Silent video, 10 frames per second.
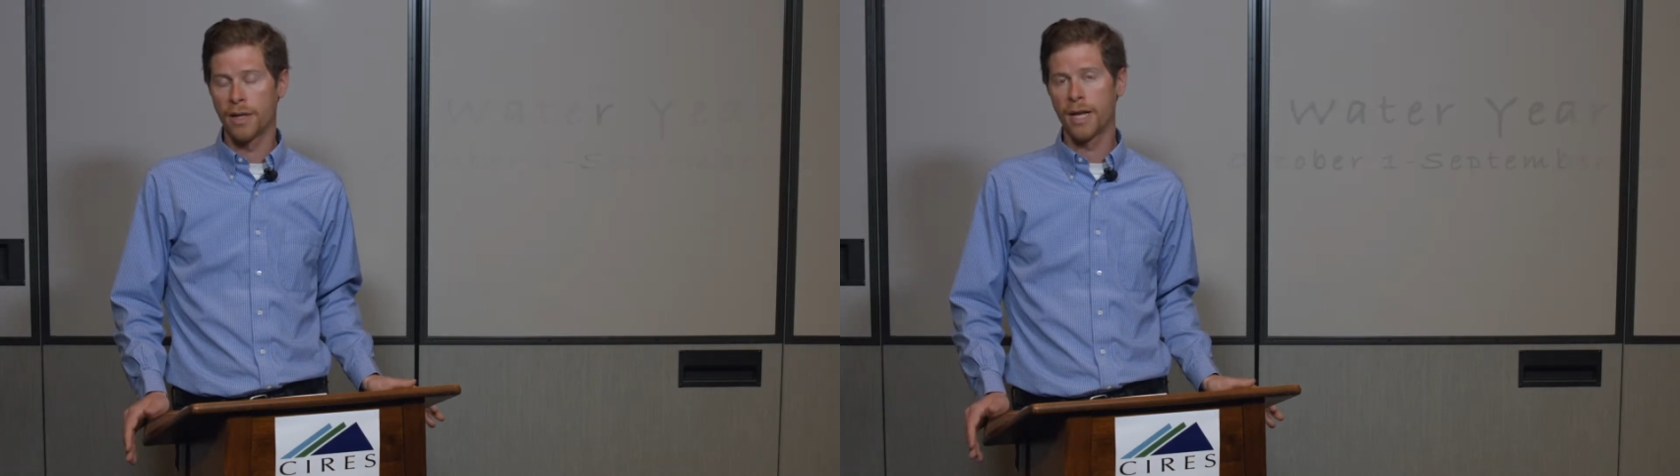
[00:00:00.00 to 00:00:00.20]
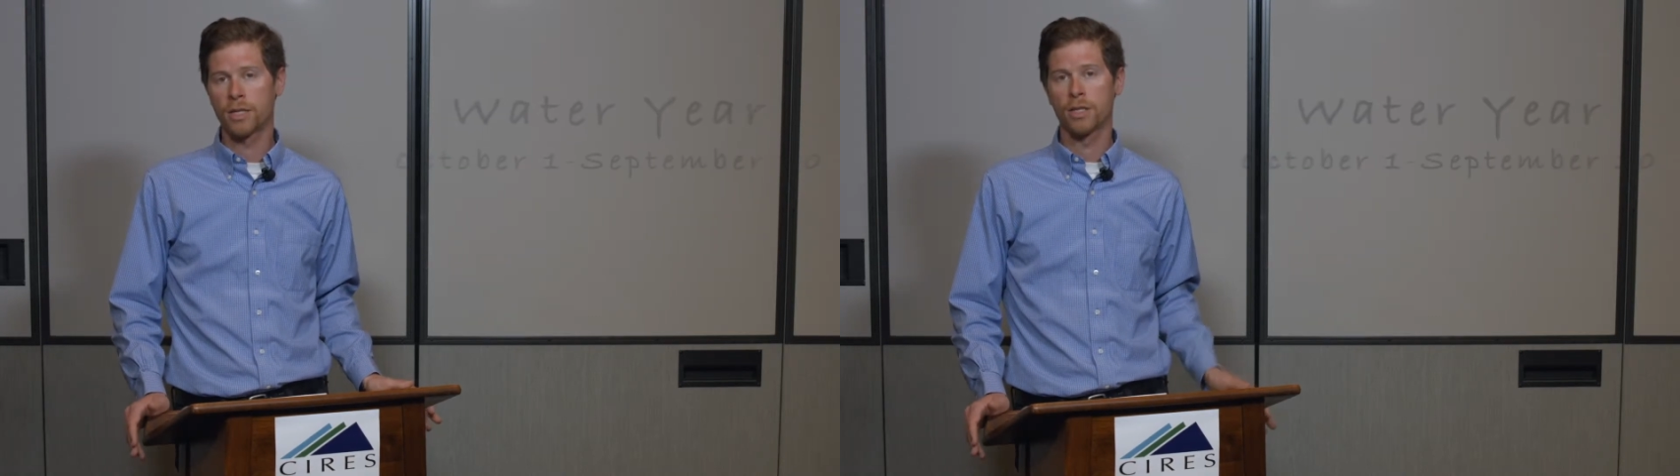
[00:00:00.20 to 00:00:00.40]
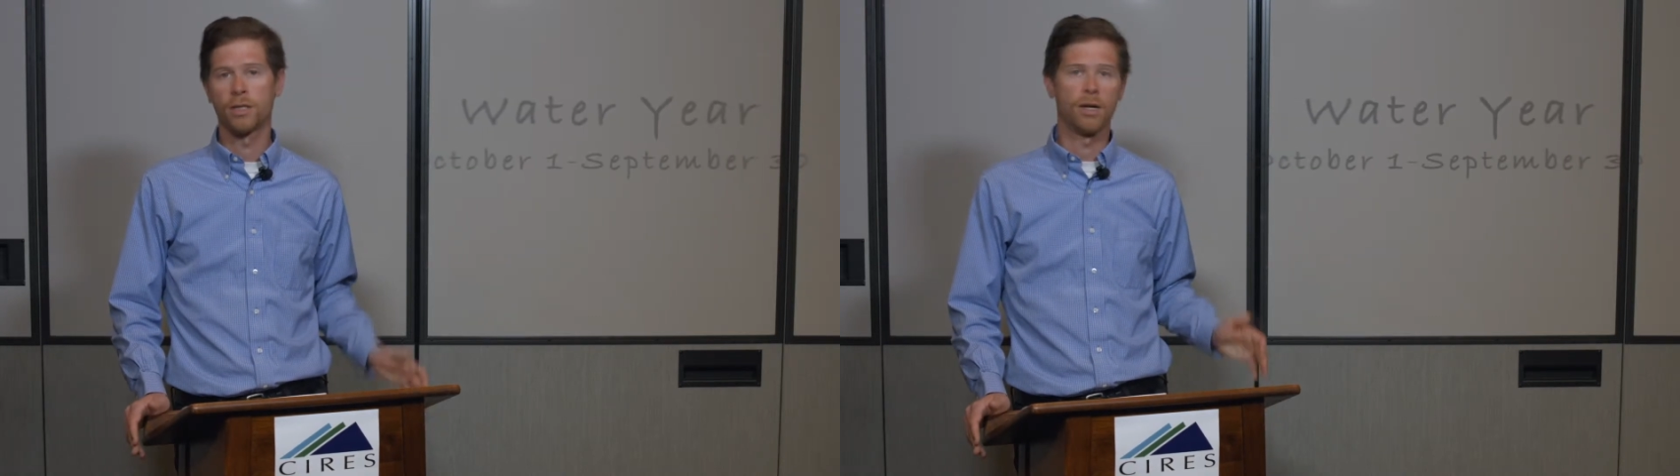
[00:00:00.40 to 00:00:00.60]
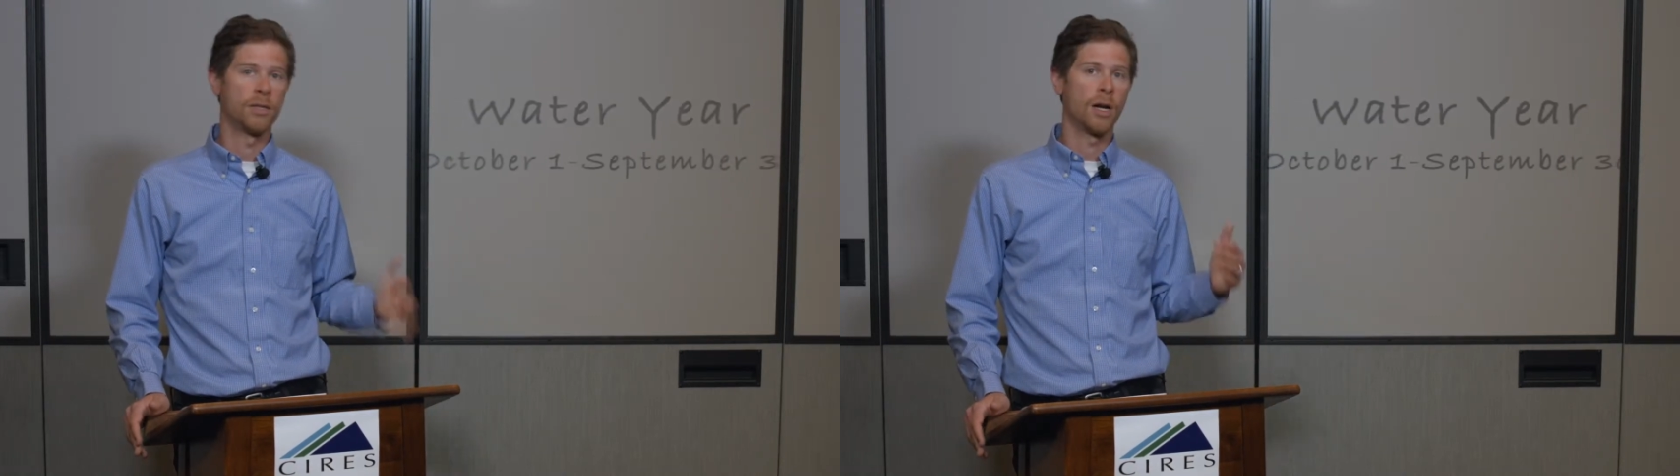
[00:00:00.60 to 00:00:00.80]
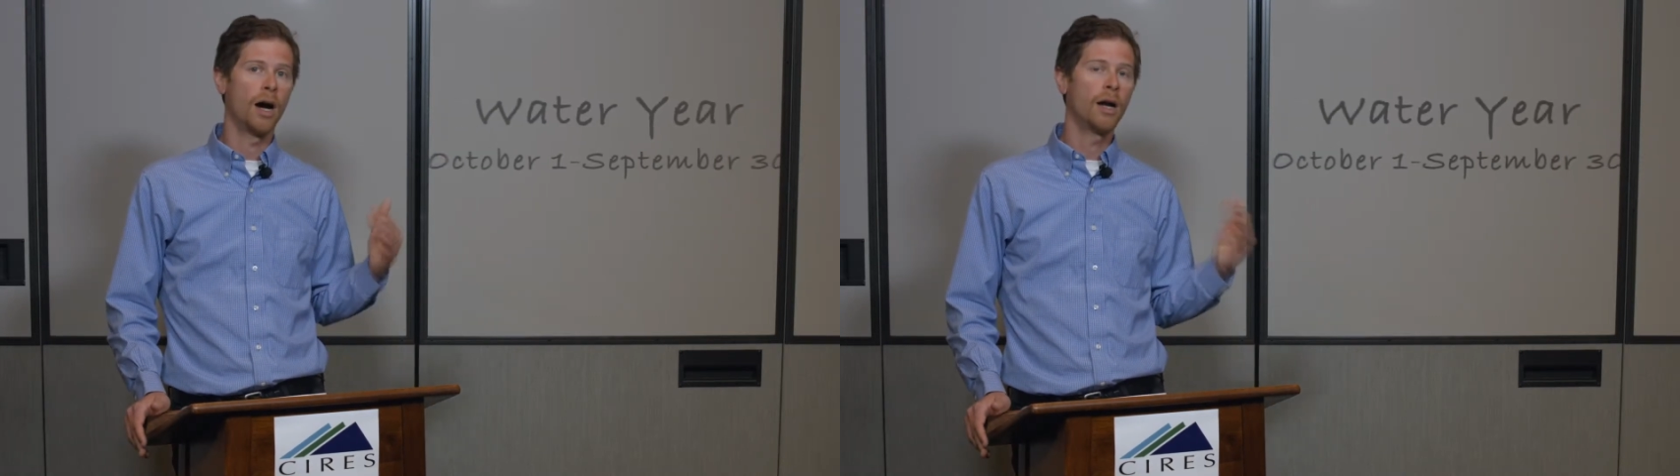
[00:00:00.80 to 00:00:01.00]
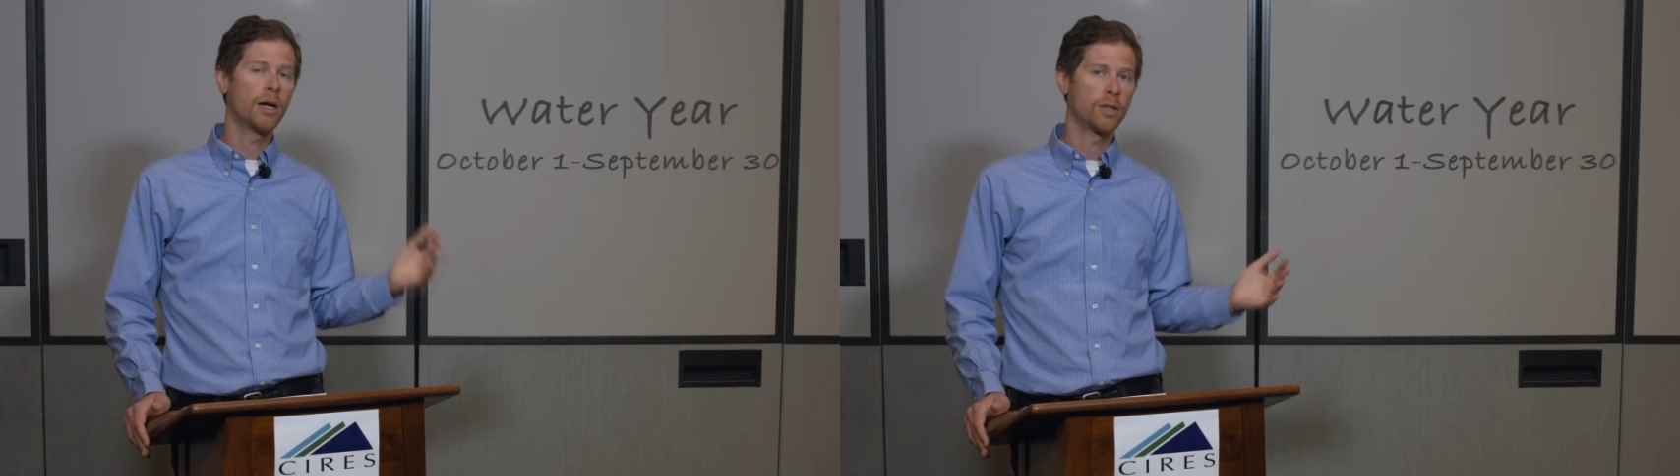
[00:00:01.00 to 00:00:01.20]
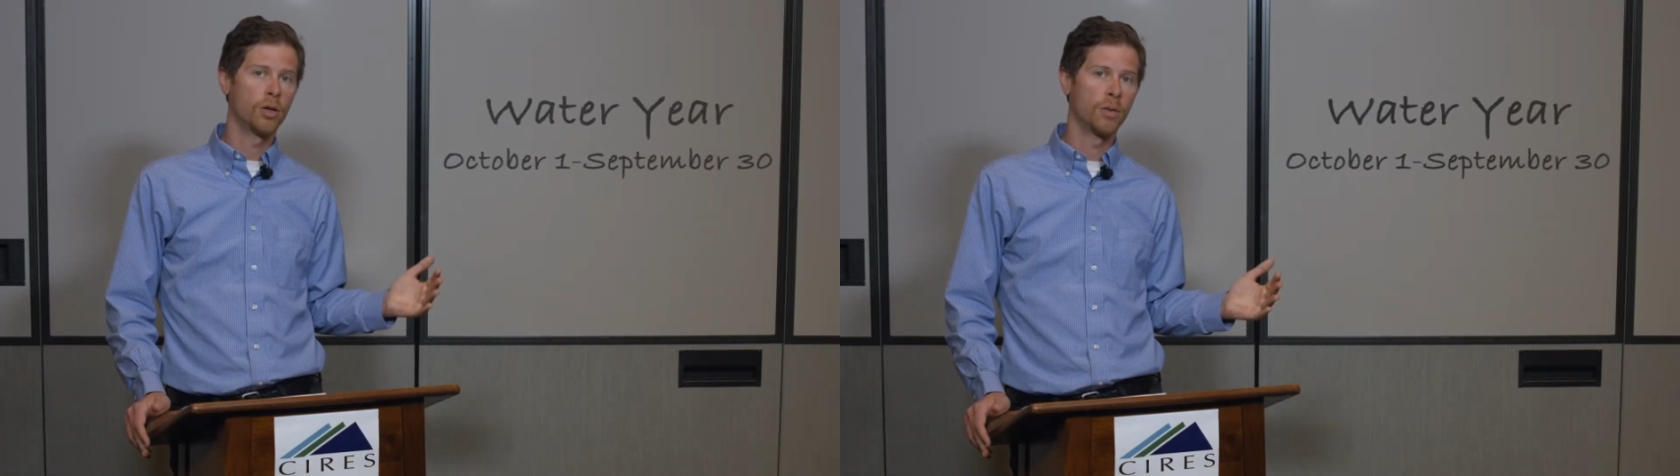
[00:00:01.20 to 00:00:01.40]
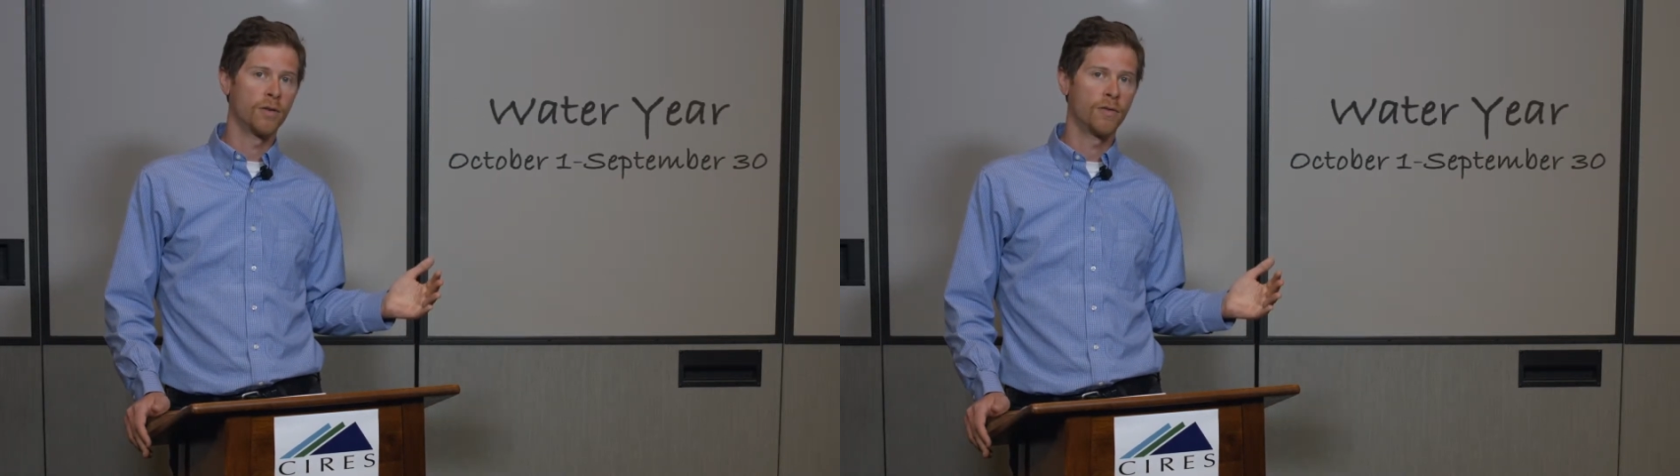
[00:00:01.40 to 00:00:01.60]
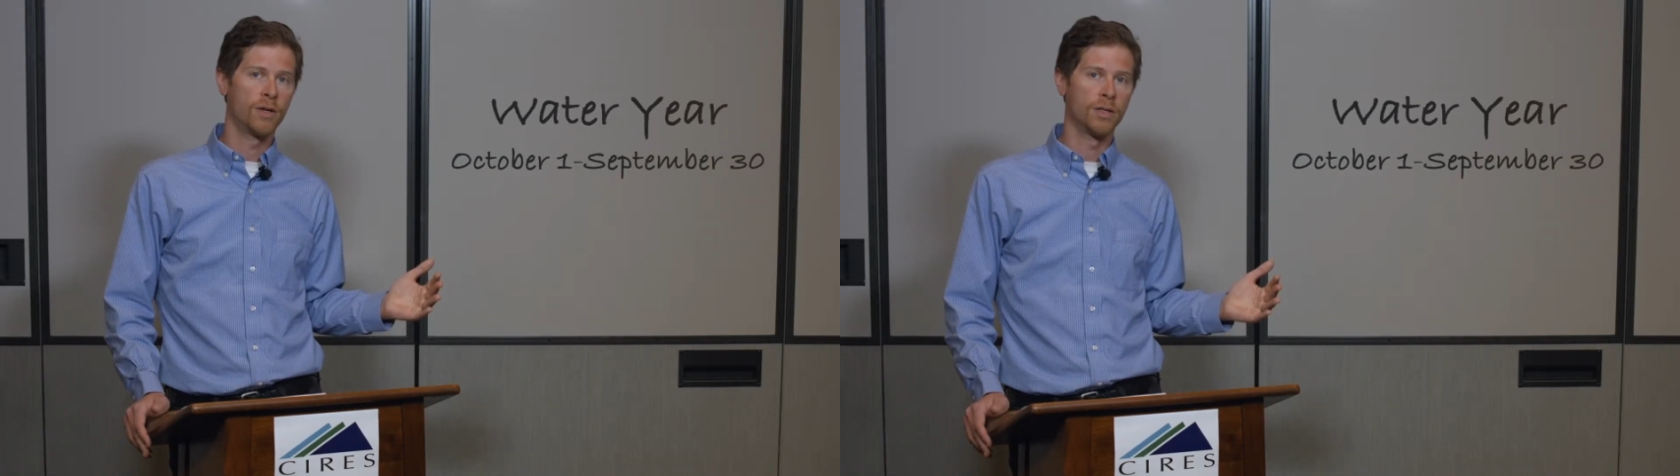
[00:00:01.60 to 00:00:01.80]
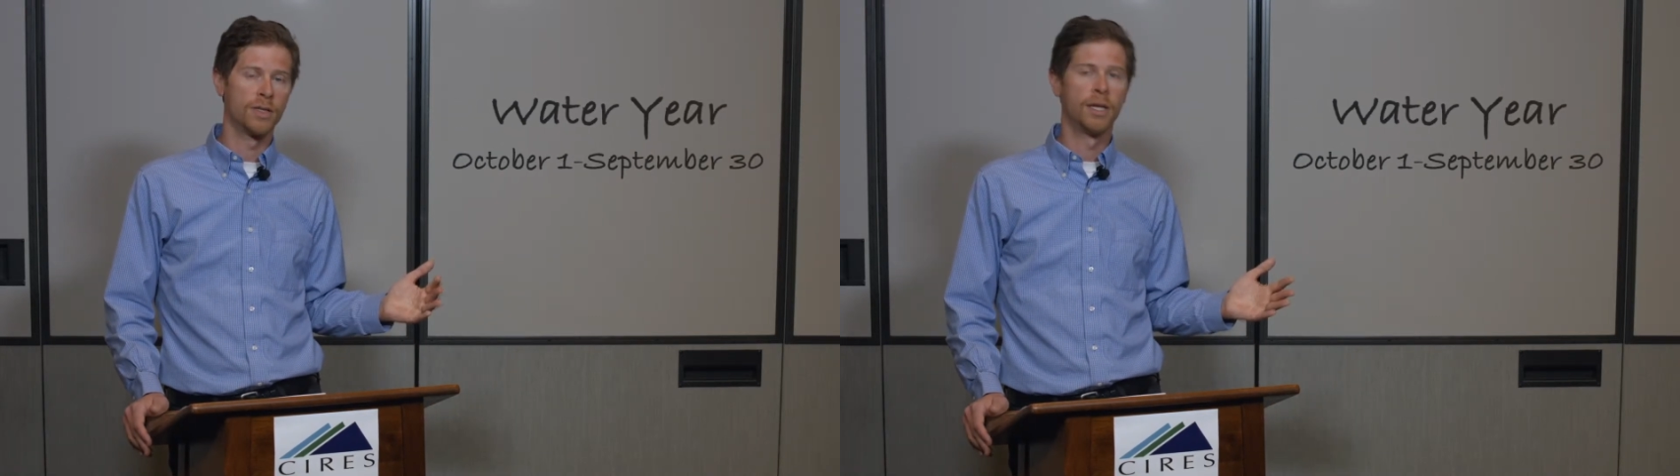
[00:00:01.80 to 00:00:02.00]
that actually starts on October
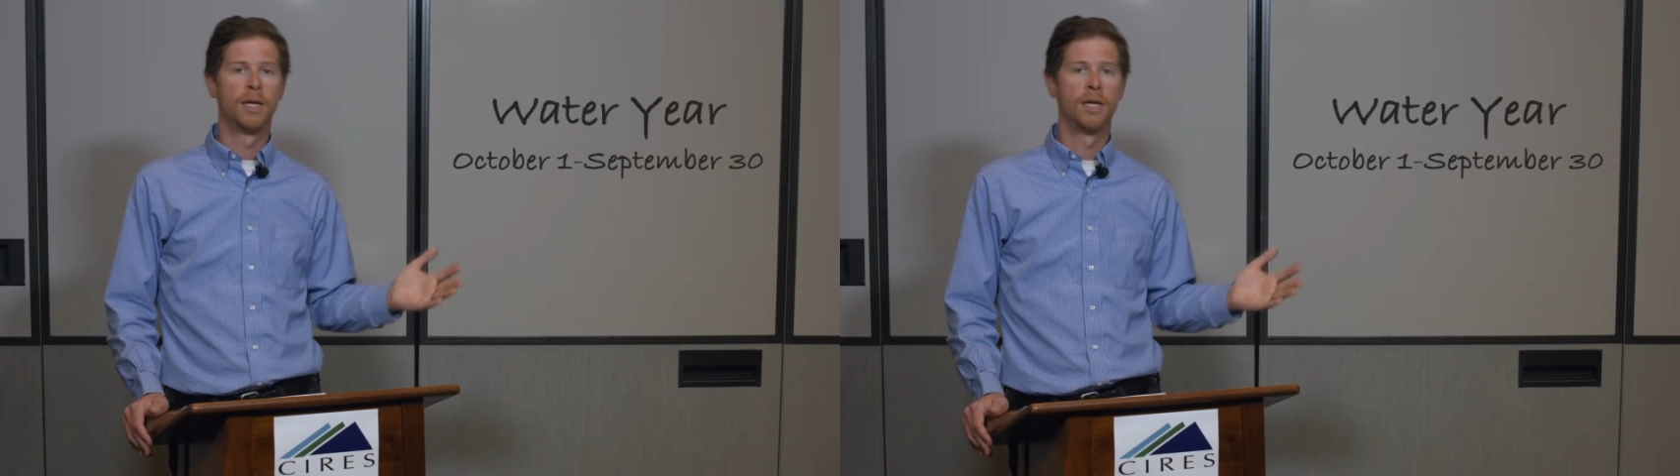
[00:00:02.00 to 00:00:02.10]
1st